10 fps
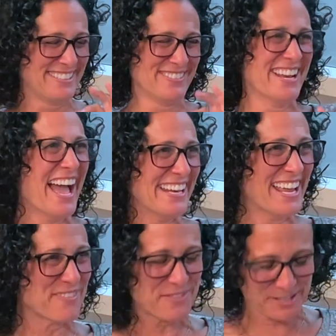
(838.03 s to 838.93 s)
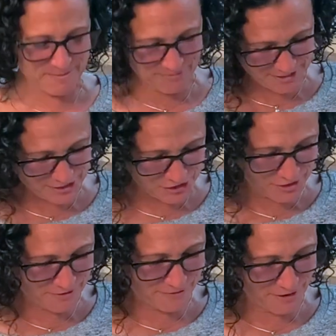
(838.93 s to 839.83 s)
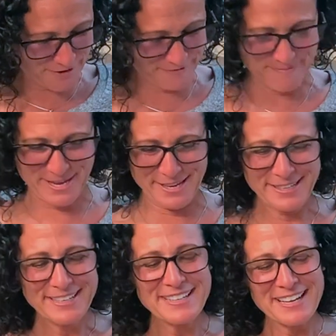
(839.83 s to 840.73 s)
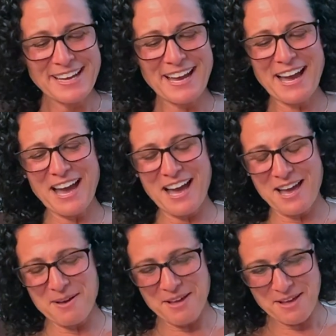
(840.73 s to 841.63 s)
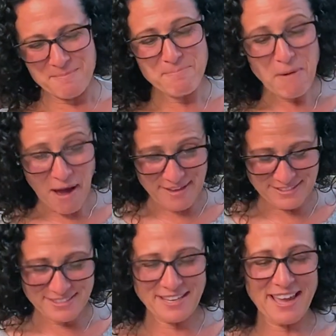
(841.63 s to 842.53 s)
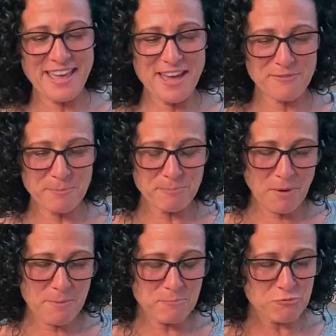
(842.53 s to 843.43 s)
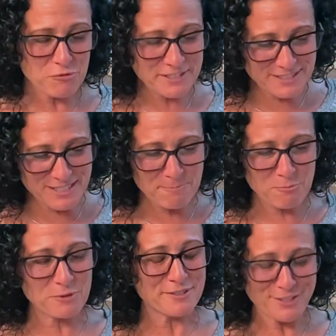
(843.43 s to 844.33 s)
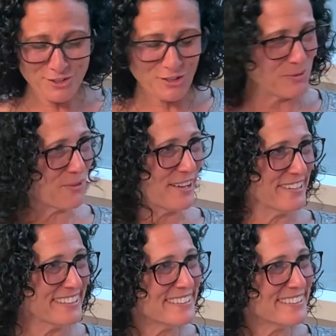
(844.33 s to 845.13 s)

do not have the complete chart in front of me, uh, but I have a, a pretty pretty good one.